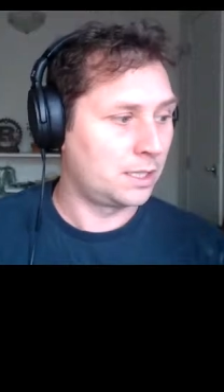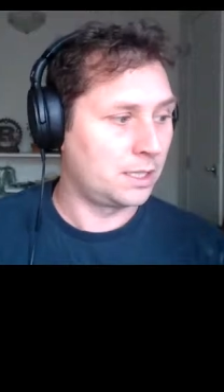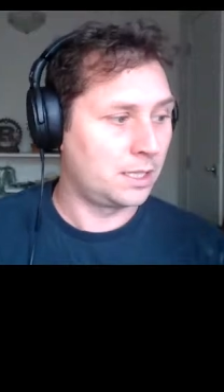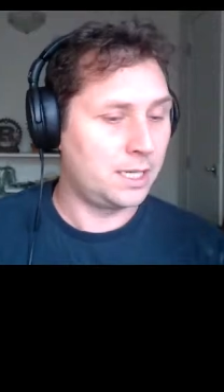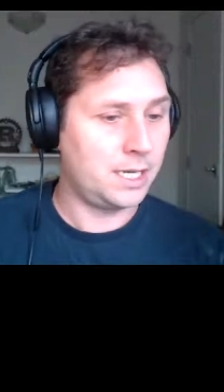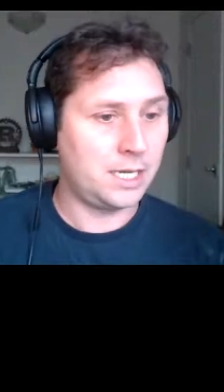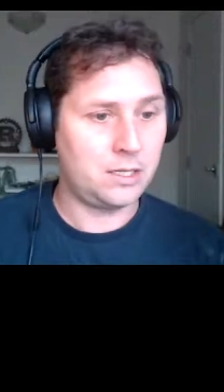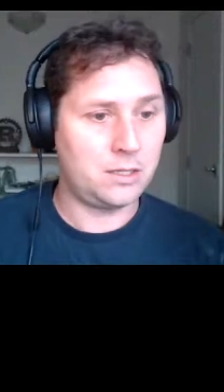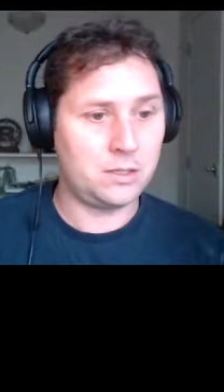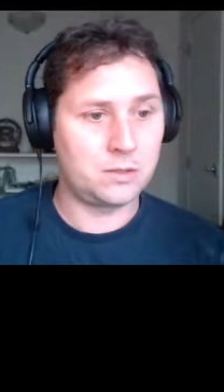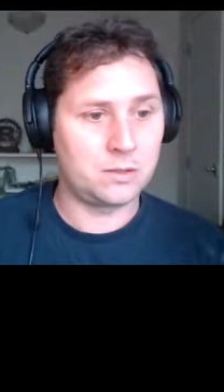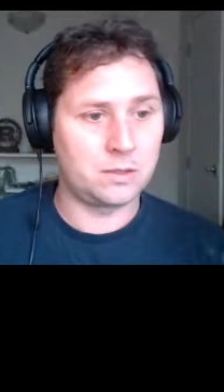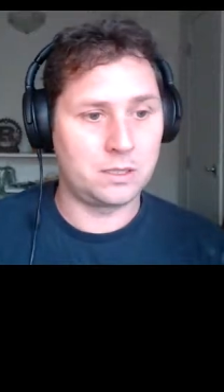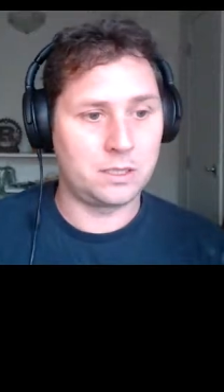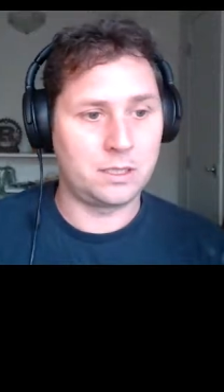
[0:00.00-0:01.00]
Now,
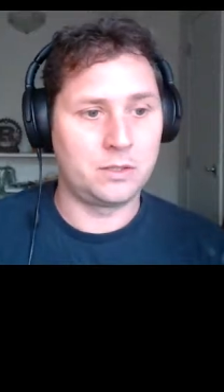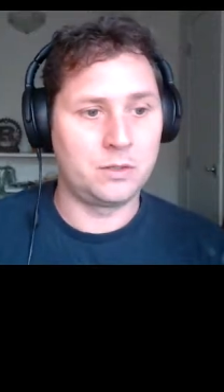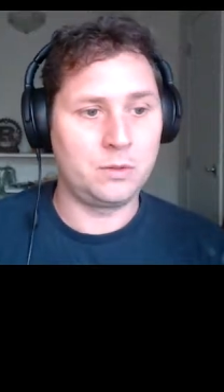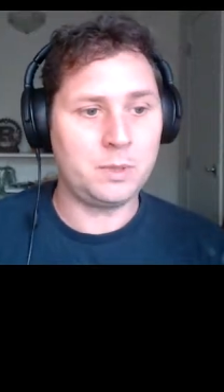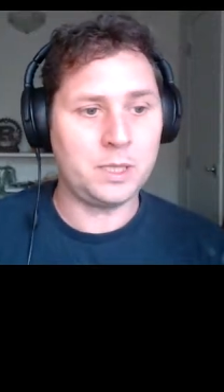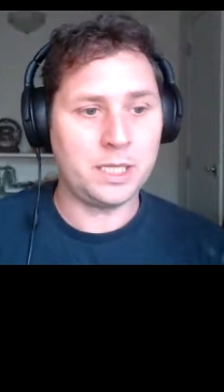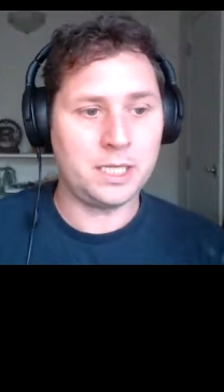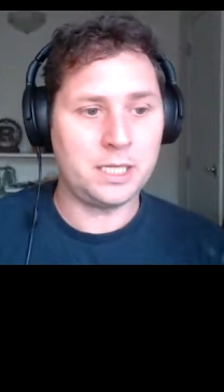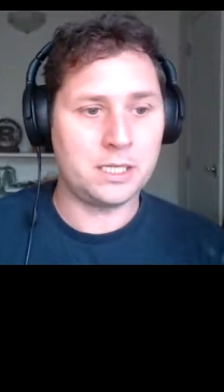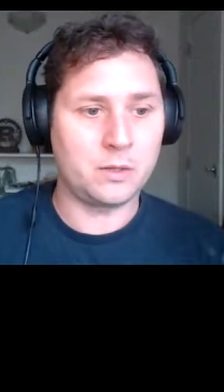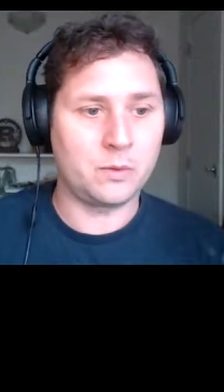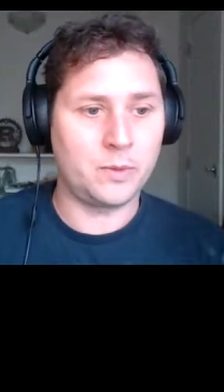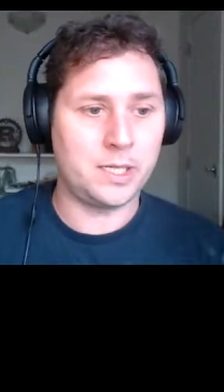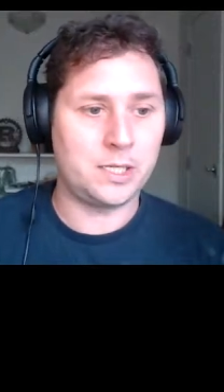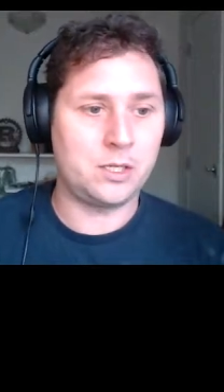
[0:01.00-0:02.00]
normally
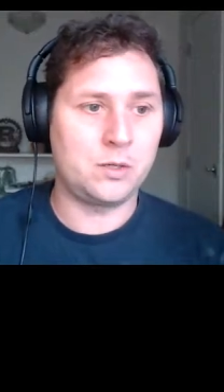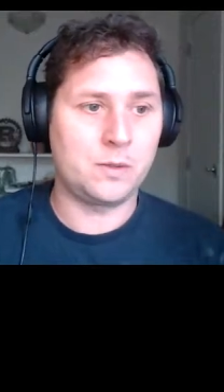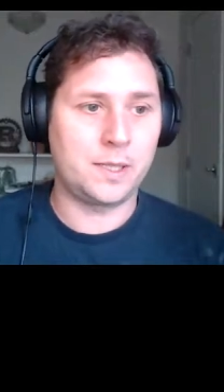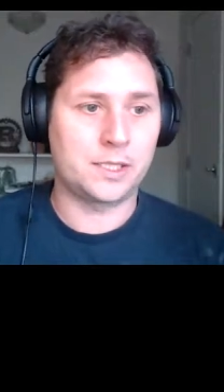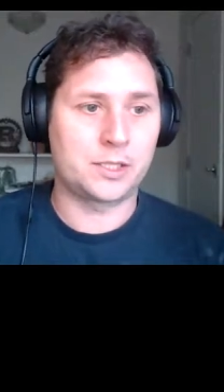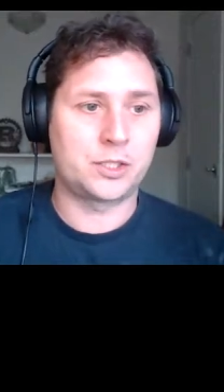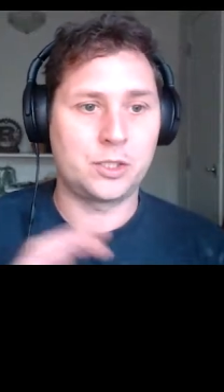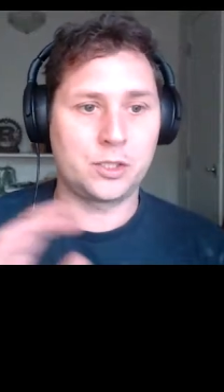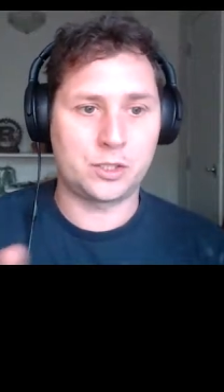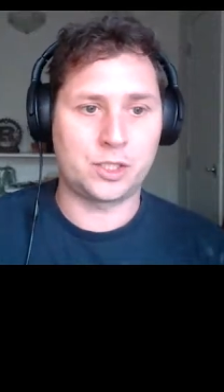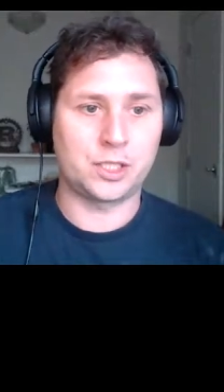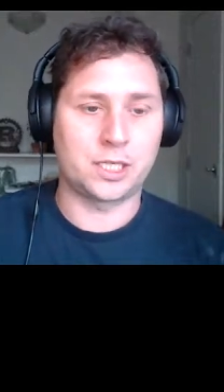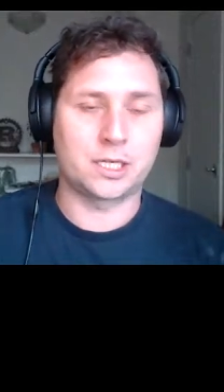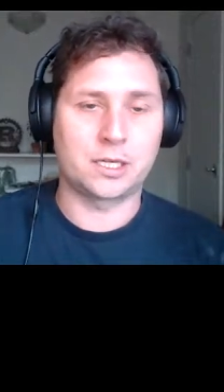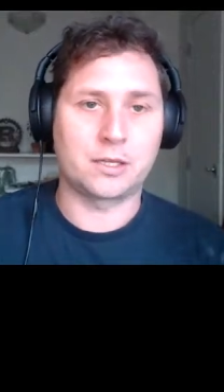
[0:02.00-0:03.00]
when you are
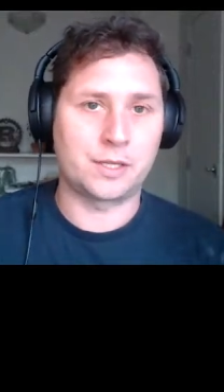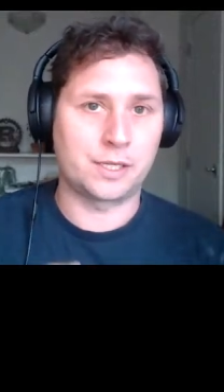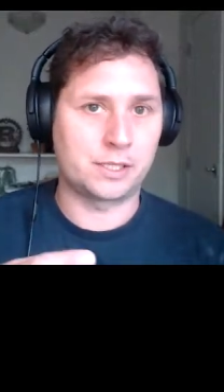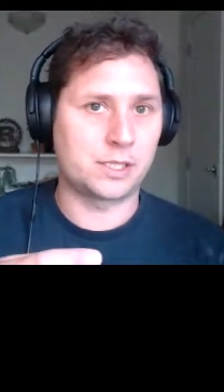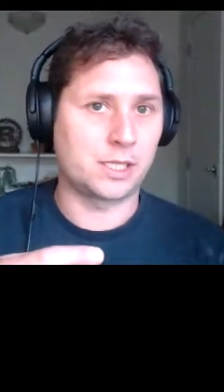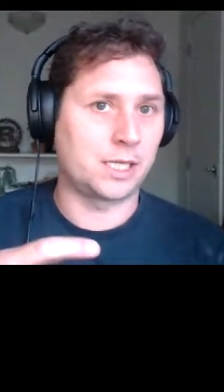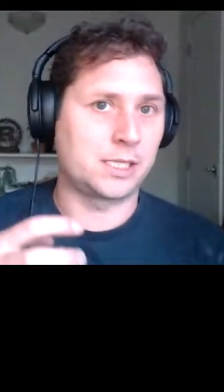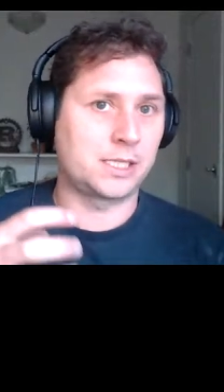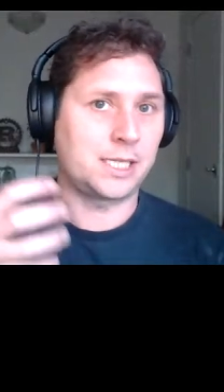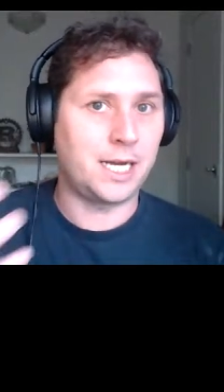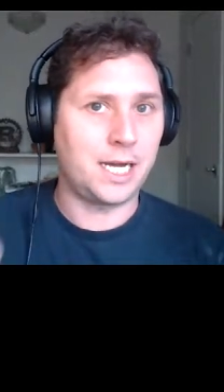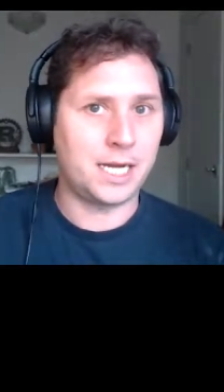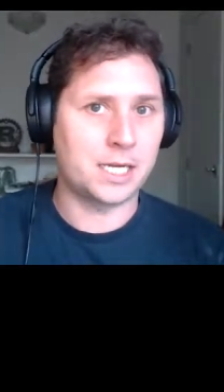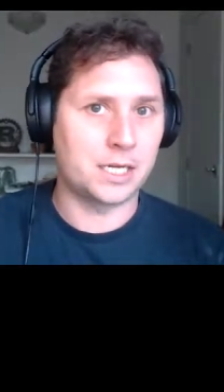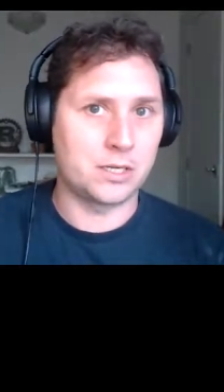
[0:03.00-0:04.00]
searching, there's a
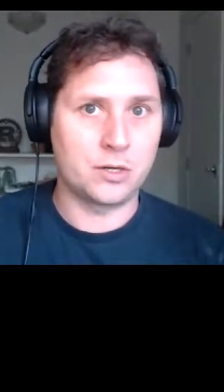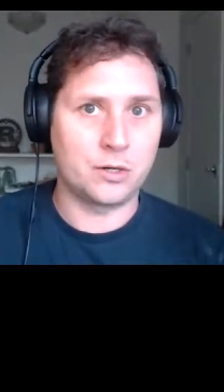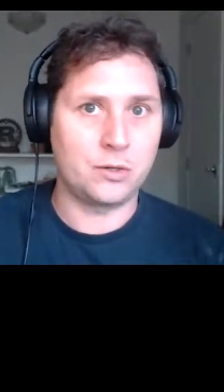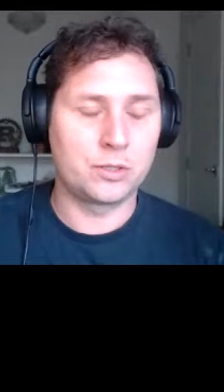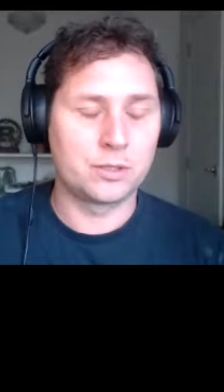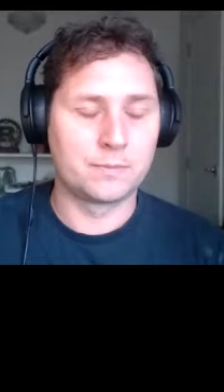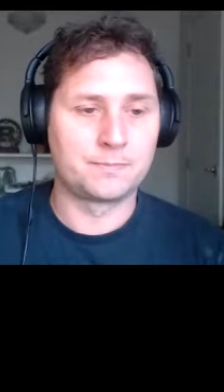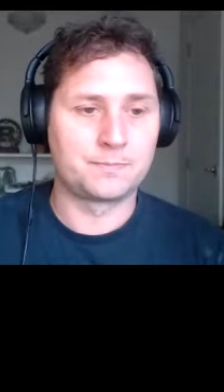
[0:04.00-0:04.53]
target node.